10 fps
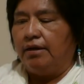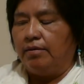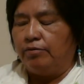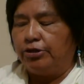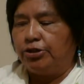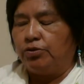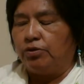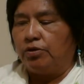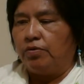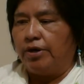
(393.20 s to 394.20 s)

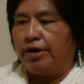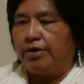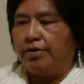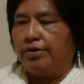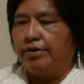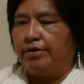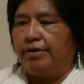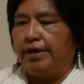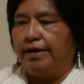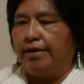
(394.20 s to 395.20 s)
ritual where
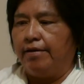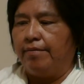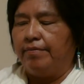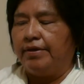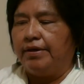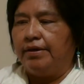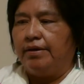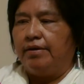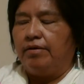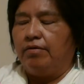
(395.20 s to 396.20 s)
they
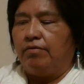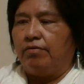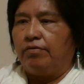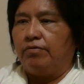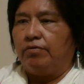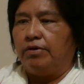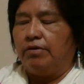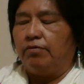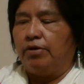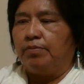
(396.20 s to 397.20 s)

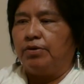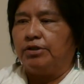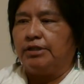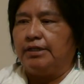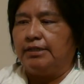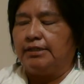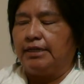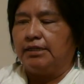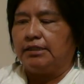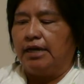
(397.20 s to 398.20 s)
one person is set
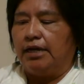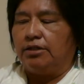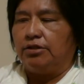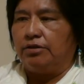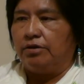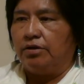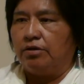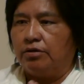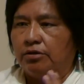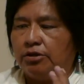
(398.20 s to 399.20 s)
aside to
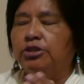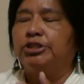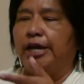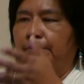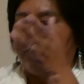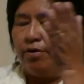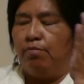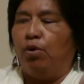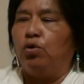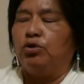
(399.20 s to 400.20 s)
shape her,
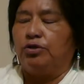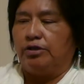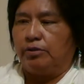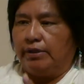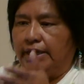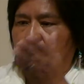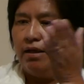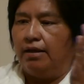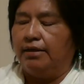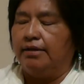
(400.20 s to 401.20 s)
mold her is what they
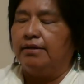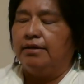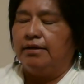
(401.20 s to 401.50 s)
call it.